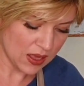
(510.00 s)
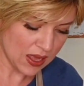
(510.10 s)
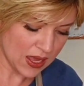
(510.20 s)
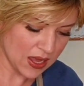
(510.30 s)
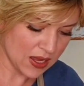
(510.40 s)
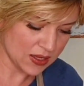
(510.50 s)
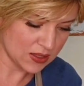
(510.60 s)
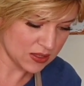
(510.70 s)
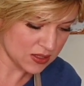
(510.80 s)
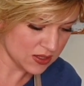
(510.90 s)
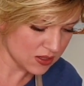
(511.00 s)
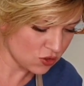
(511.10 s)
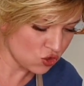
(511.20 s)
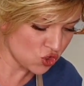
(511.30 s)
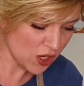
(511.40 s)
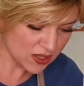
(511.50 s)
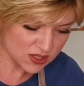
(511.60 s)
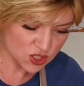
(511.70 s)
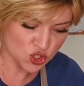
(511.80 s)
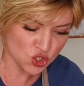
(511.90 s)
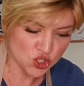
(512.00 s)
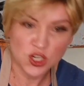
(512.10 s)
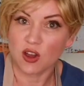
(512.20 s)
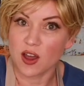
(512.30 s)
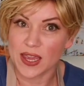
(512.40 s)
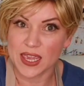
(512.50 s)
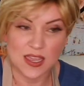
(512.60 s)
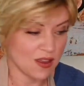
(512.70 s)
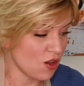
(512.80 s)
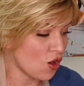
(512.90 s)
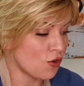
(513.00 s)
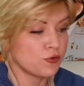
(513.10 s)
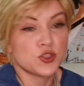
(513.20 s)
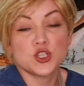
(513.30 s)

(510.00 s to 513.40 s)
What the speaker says: and just shy of